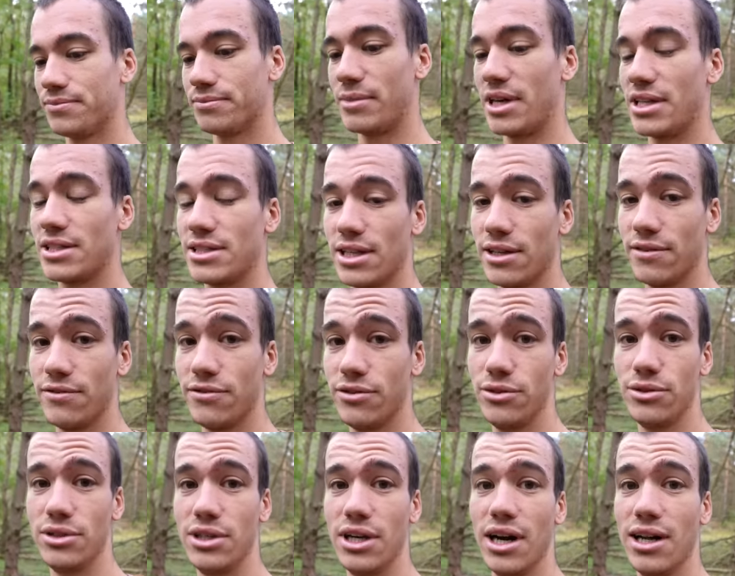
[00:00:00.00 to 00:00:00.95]
makes our
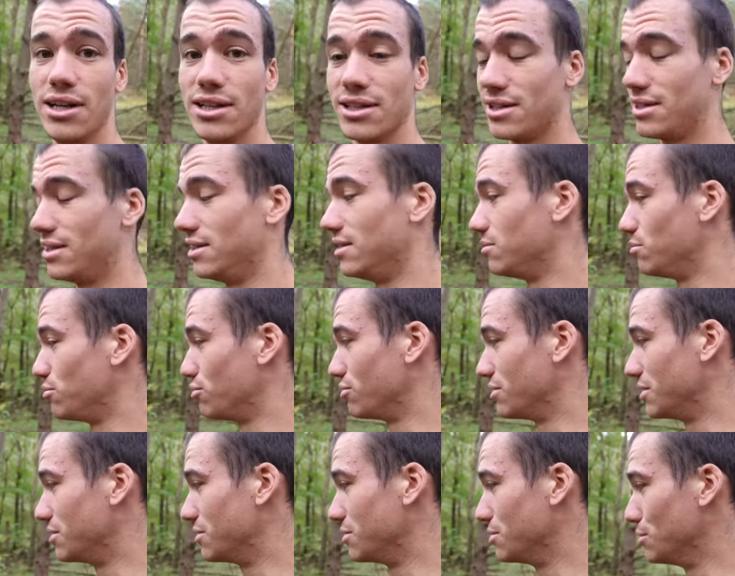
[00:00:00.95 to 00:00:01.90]
food garlicky.
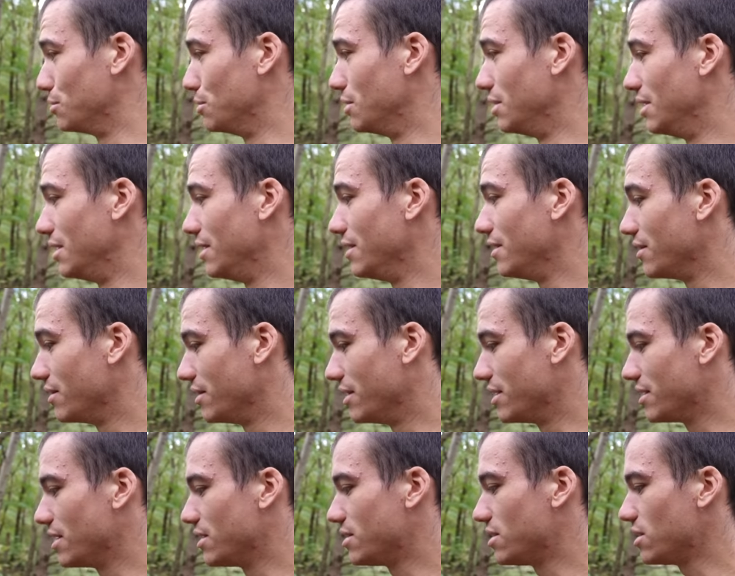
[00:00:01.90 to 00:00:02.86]
Pretty cool.
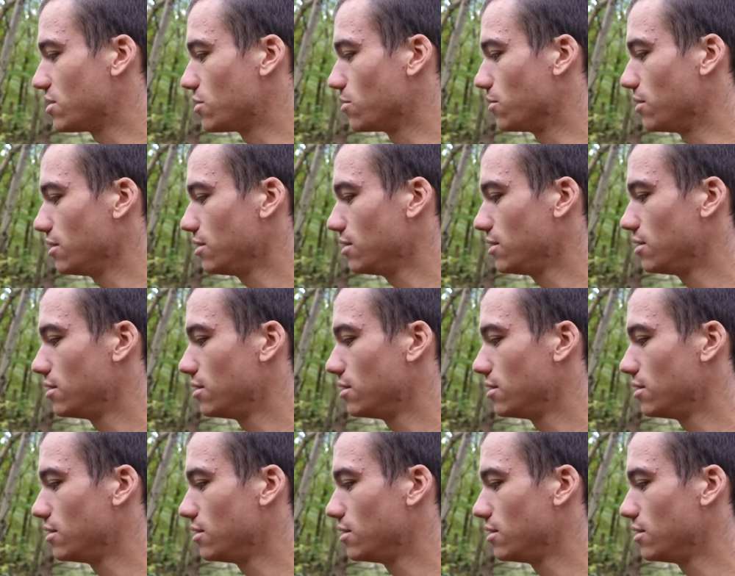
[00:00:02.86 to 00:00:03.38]
Is this the one?